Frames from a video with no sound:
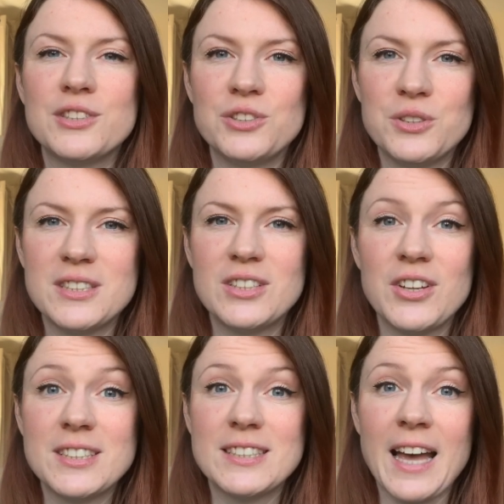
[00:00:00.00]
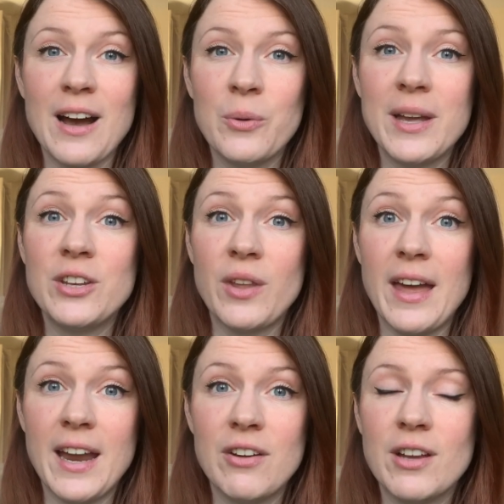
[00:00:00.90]
student nurses out in the
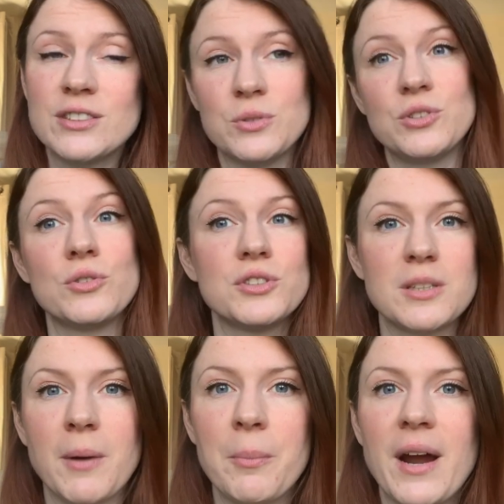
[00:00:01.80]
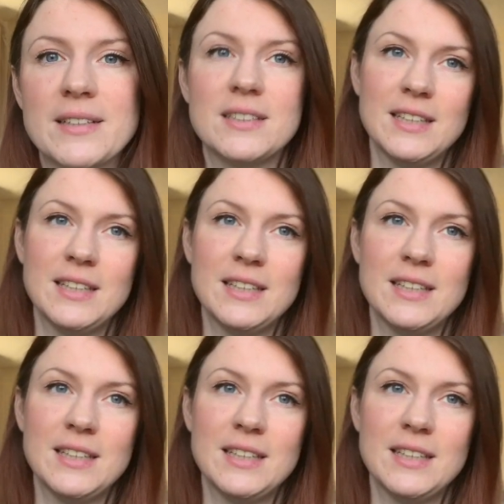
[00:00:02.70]
area. So it's not just in my practice,